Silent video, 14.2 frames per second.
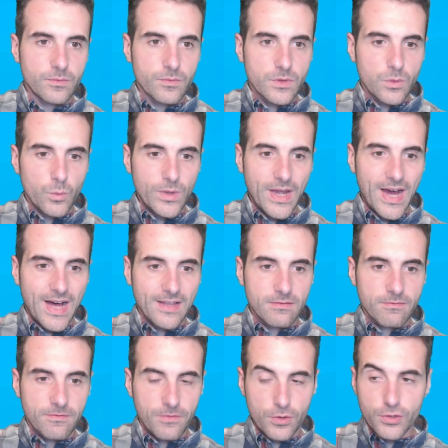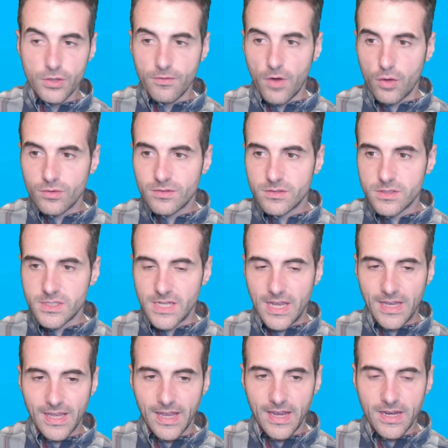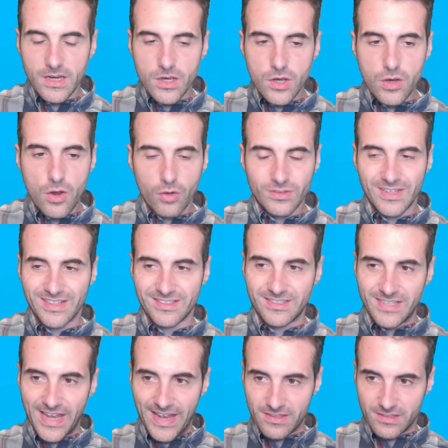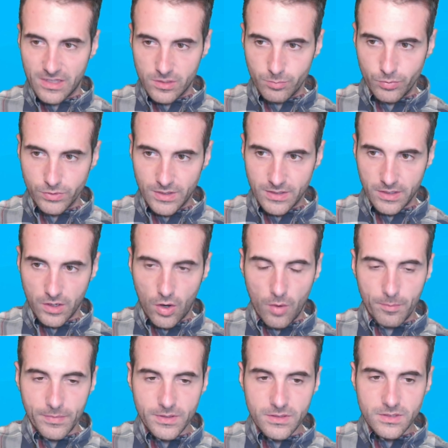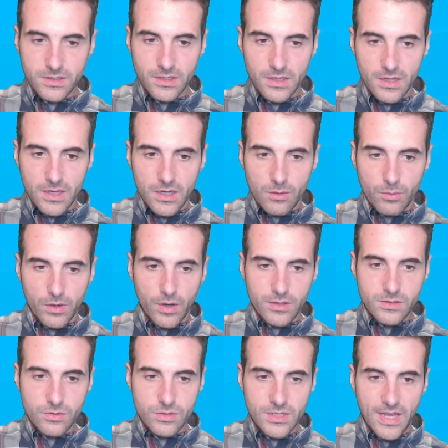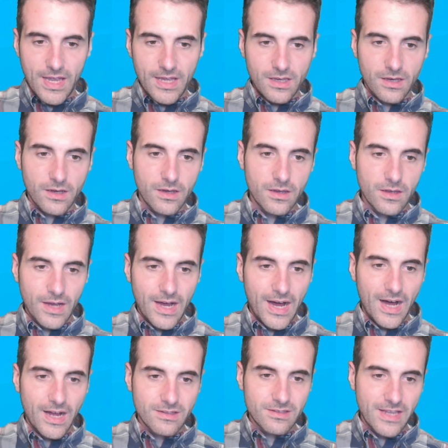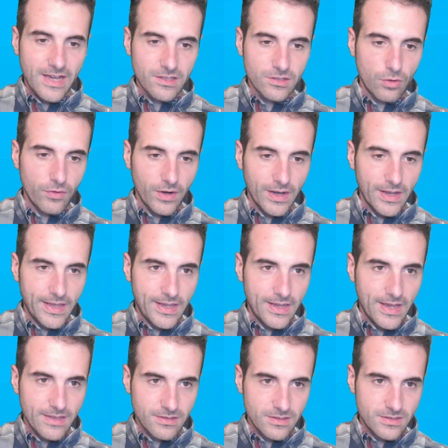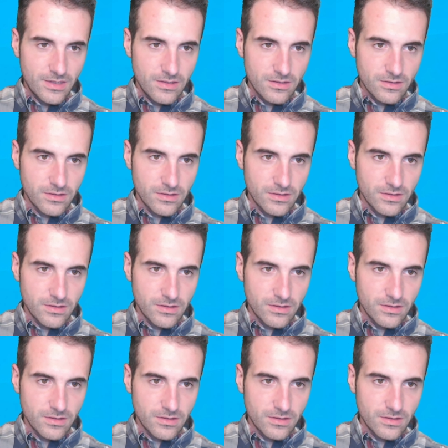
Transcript: We are, first of all, taking not a text as put in the command. We're going to take a text overlay as it is